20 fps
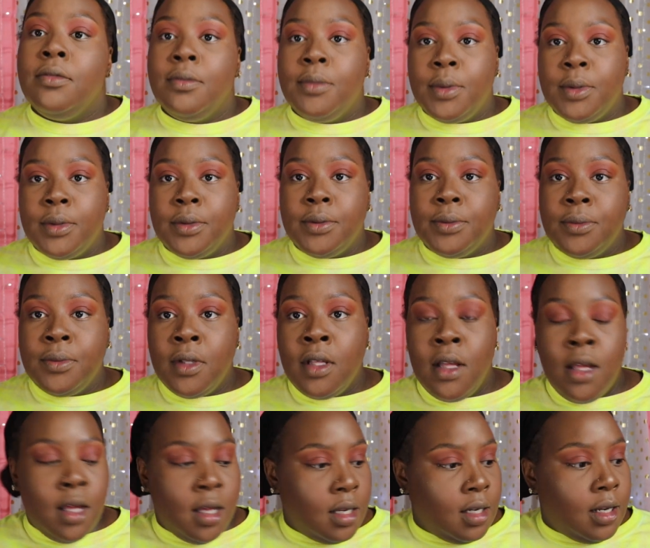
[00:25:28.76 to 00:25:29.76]
Boom.
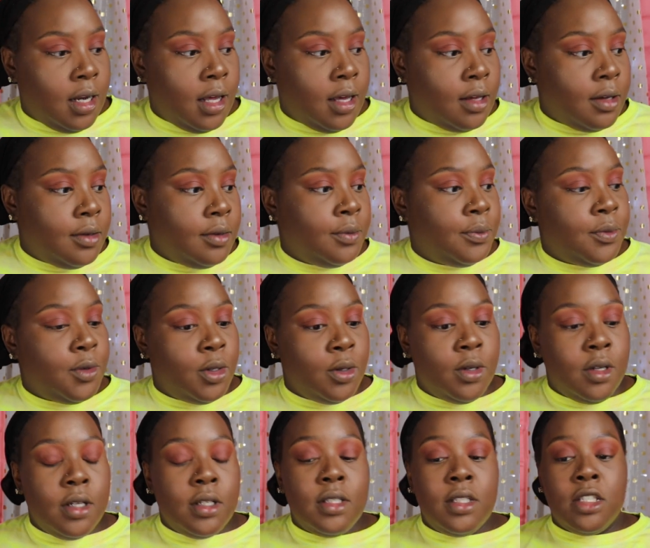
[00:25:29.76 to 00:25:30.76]
Now, you
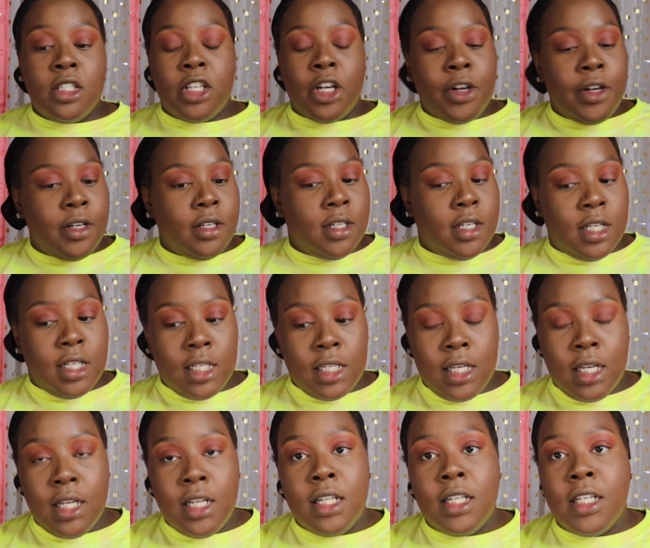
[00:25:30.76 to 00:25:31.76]
could
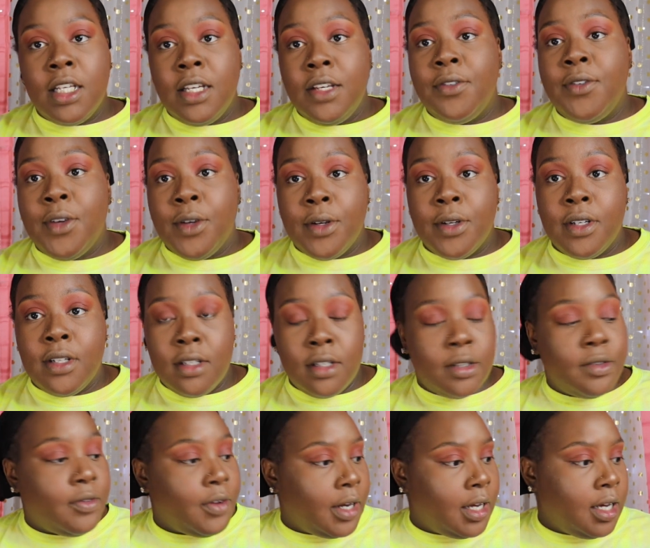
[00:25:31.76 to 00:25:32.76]
certainly leave your
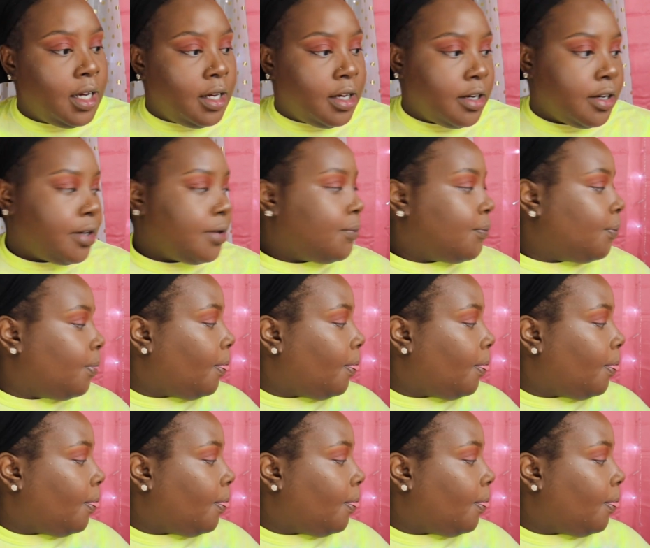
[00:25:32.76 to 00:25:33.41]
look right here,